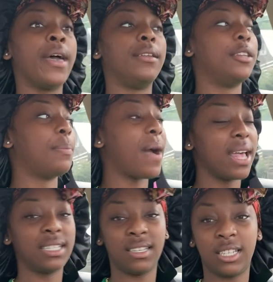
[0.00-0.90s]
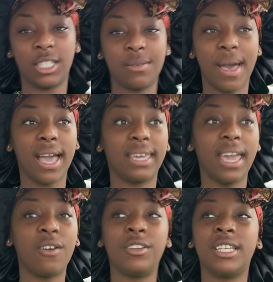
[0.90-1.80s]
deposited into my
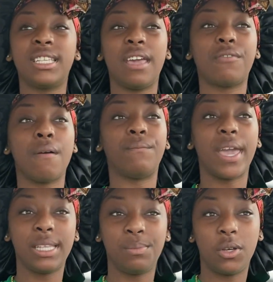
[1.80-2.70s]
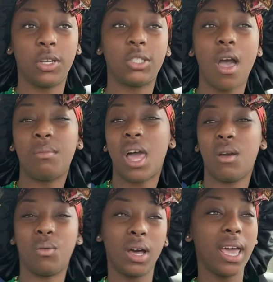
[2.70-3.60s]
account, and it said from Facebook. So I'm like,
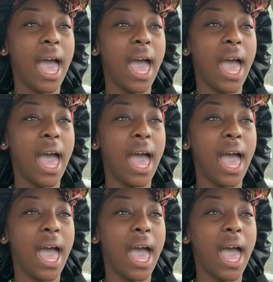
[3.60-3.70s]
what?